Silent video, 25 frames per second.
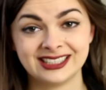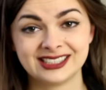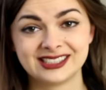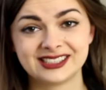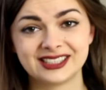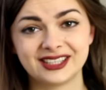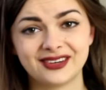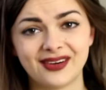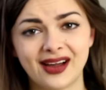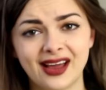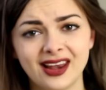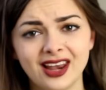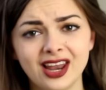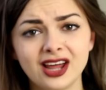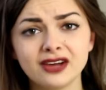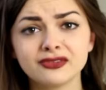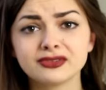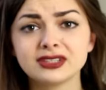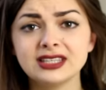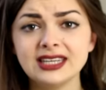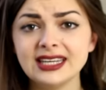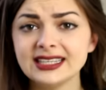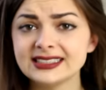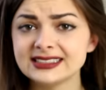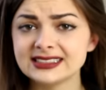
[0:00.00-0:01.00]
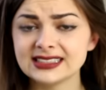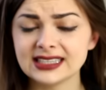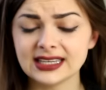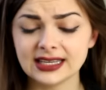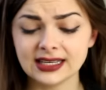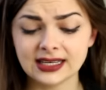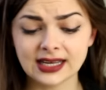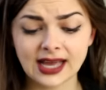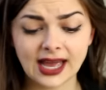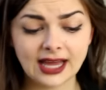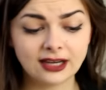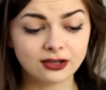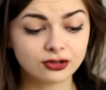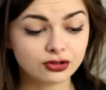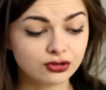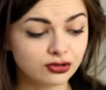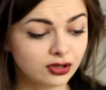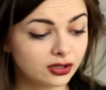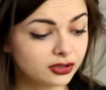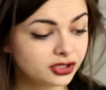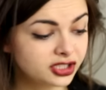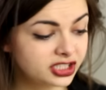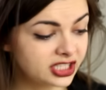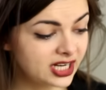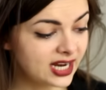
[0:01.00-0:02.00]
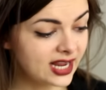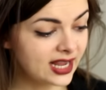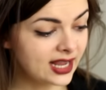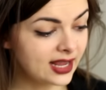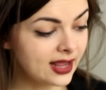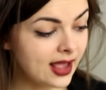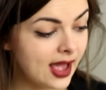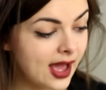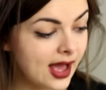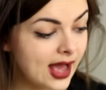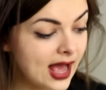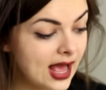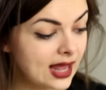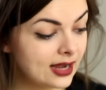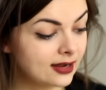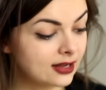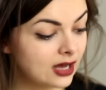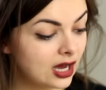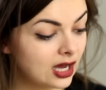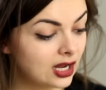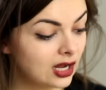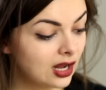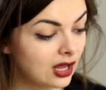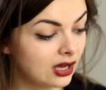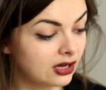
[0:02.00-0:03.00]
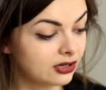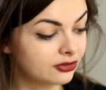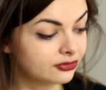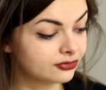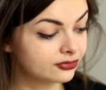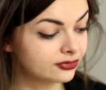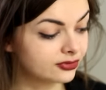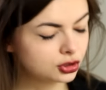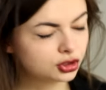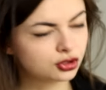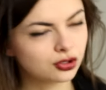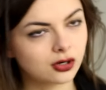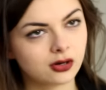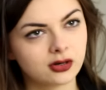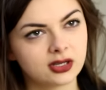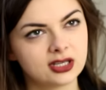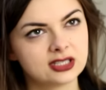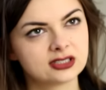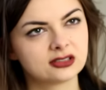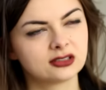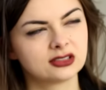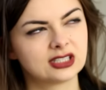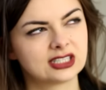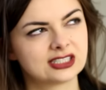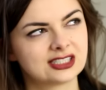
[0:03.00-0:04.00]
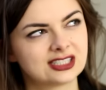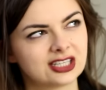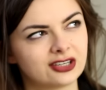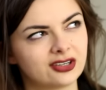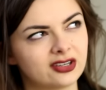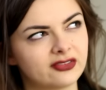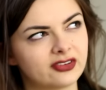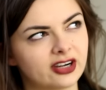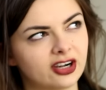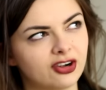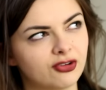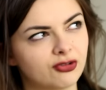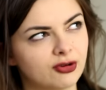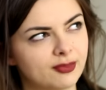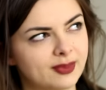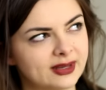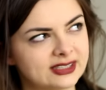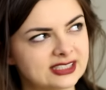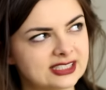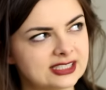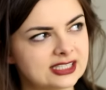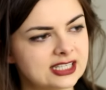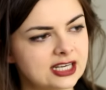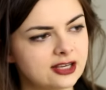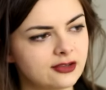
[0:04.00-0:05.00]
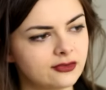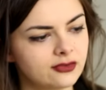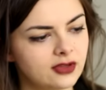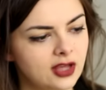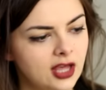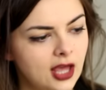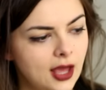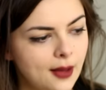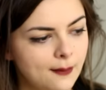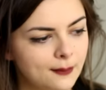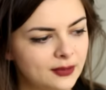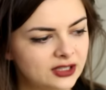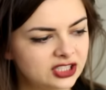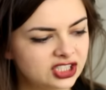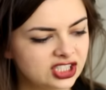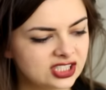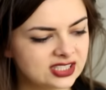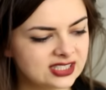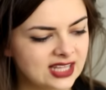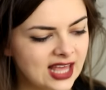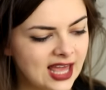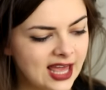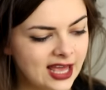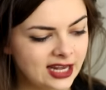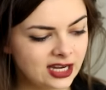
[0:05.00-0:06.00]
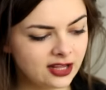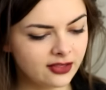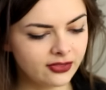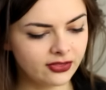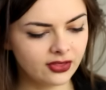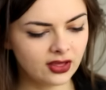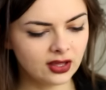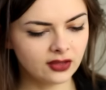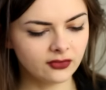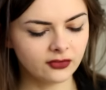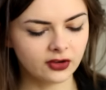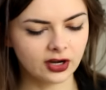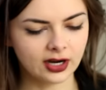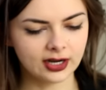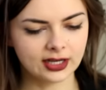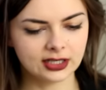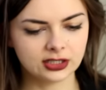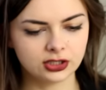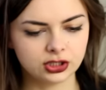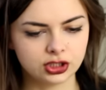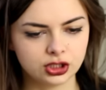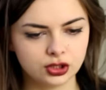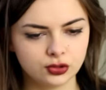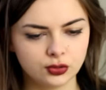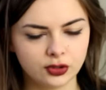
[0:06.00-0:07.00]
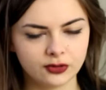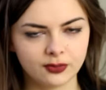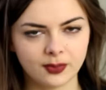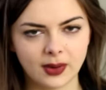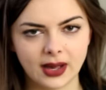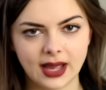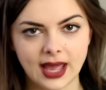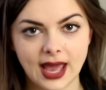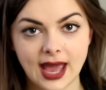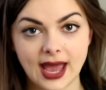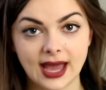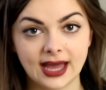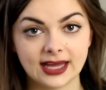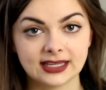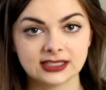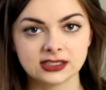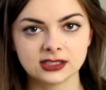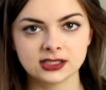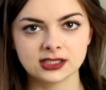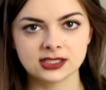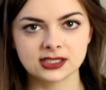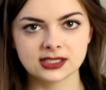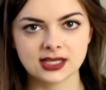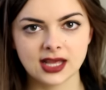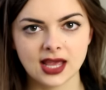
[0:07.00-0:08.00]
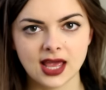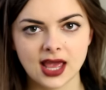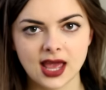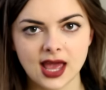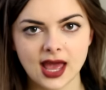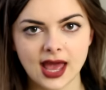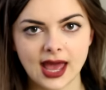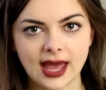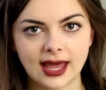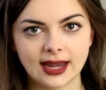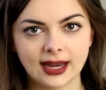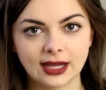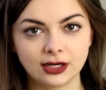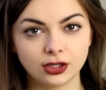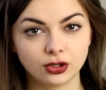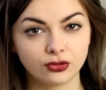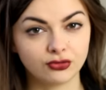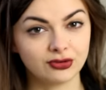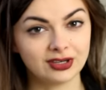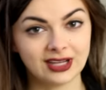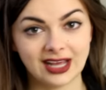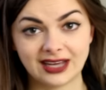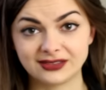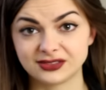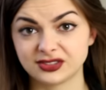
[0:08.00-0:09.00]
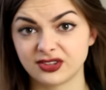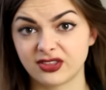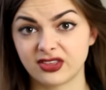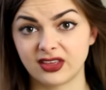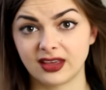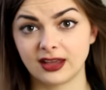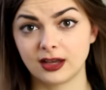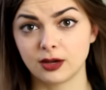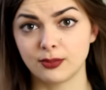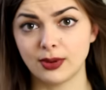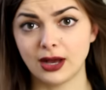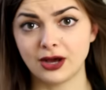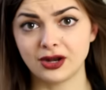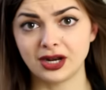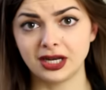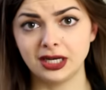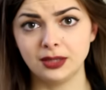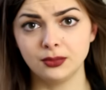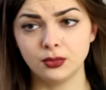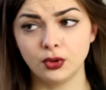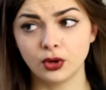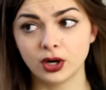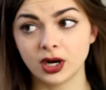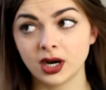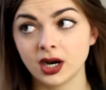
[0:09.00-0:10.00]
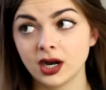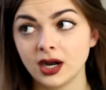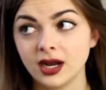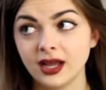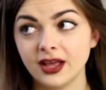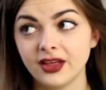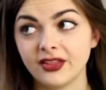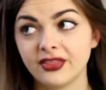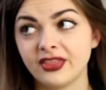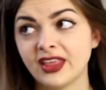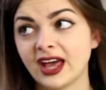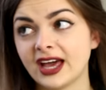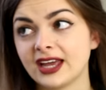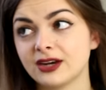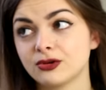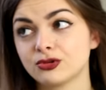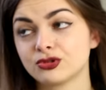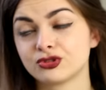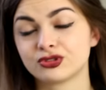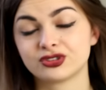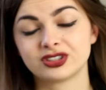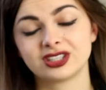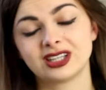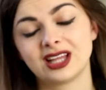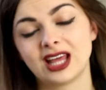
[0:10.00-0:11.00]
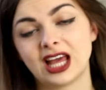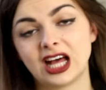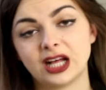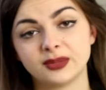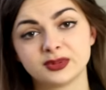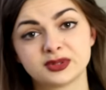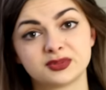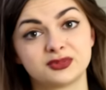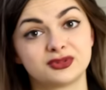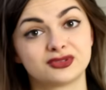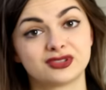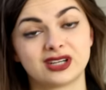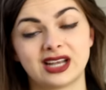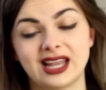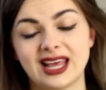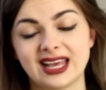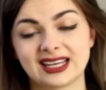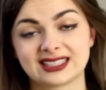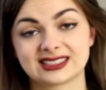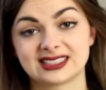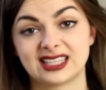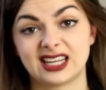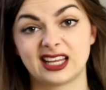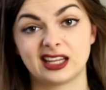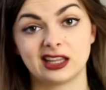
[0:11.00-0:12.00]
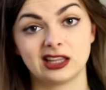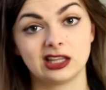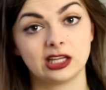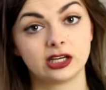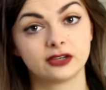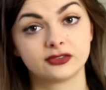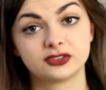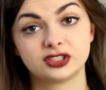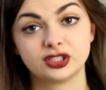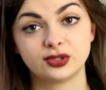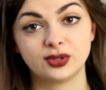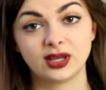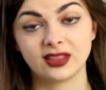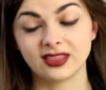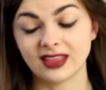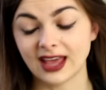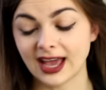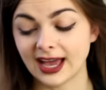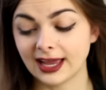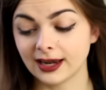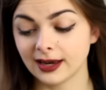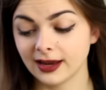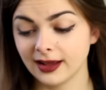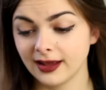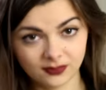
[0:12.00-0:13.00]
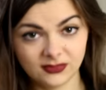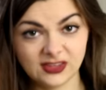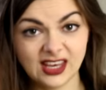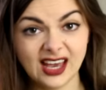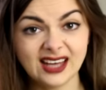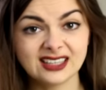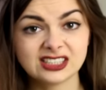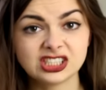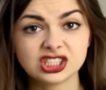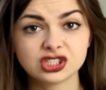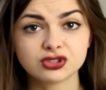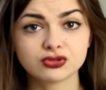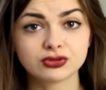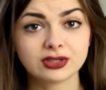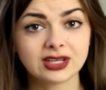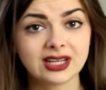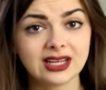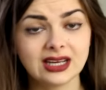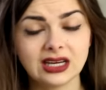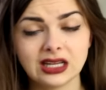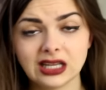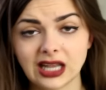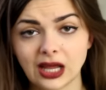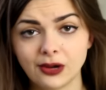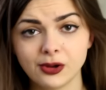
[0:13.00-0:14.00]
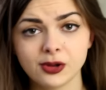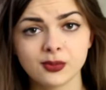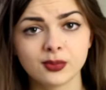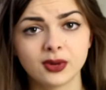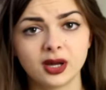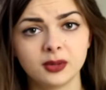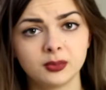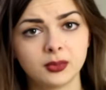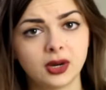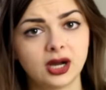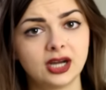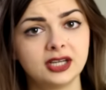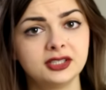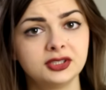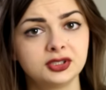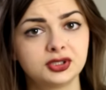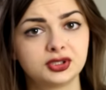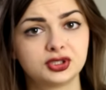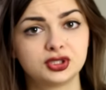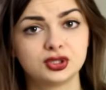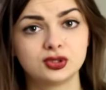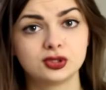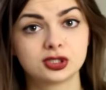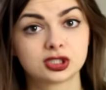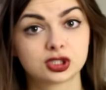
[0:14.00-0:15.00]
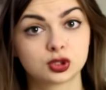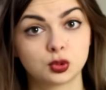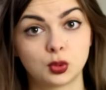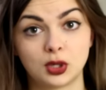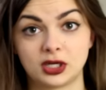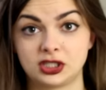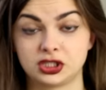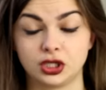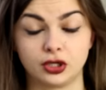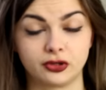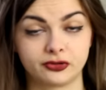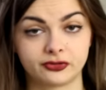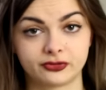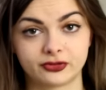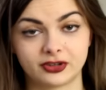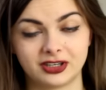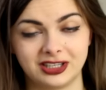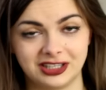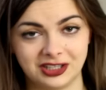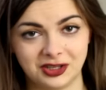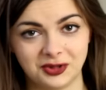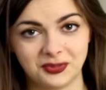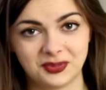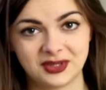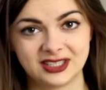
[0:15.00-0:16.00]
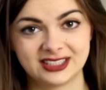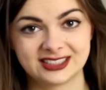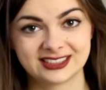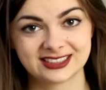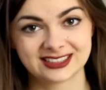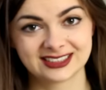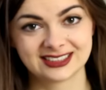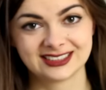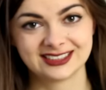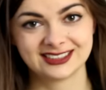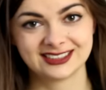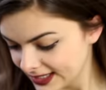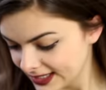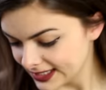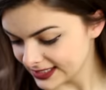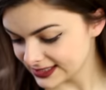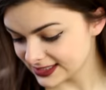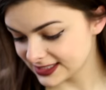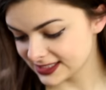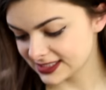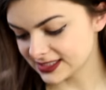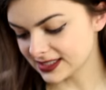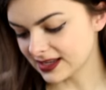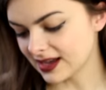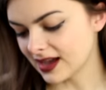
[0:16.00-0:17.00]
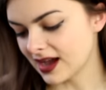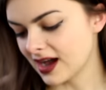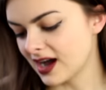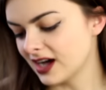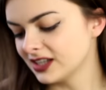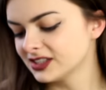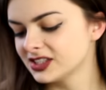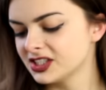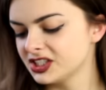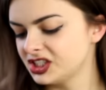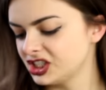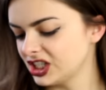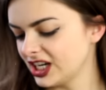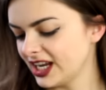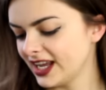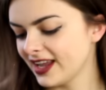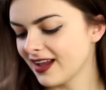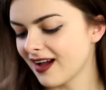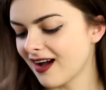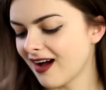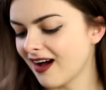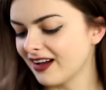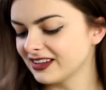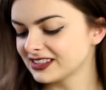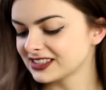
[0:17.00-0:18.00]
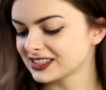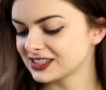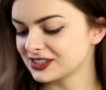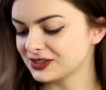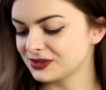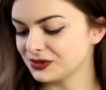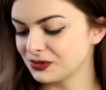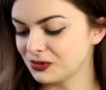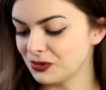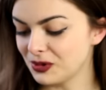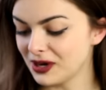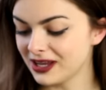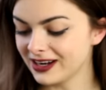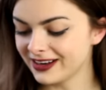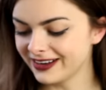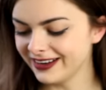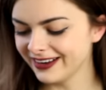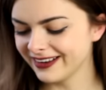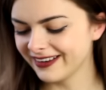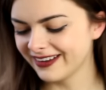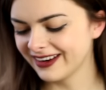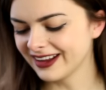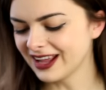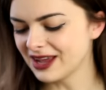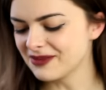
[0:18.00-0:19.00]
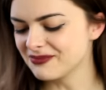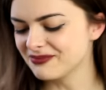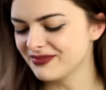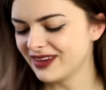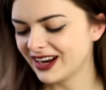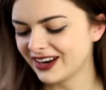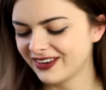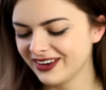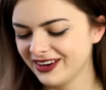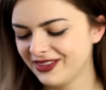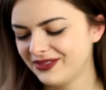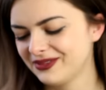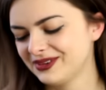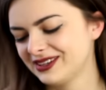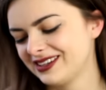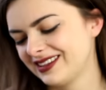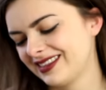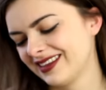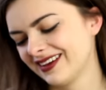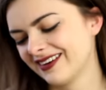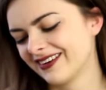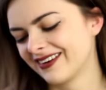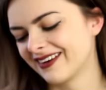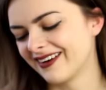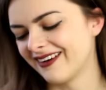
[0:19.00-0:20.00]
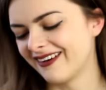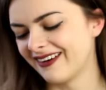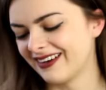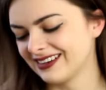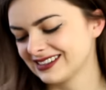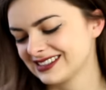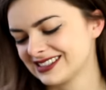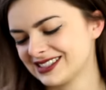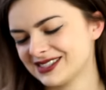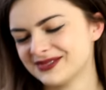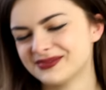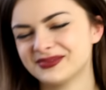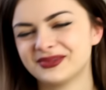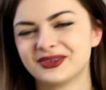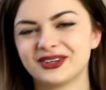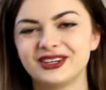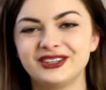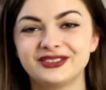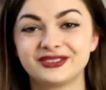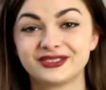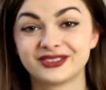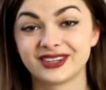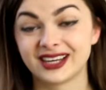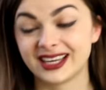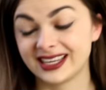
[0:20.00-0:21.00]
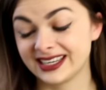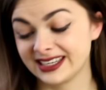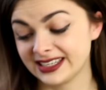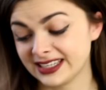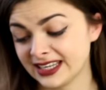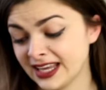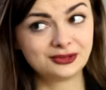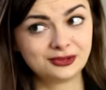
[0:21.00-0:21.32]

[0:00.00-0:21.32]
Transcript: So I love knitting and crochet, and I love drawing. It's not necessarily very repetitive, but just anything that I can do with my hands and I don't really have to think about anymore, that really helps me relax, and I love doing that. Yeah, just really allowing my mind to switch off for a little bit. It's Han J asks, when are you gonna get married with your awesome boyfriend?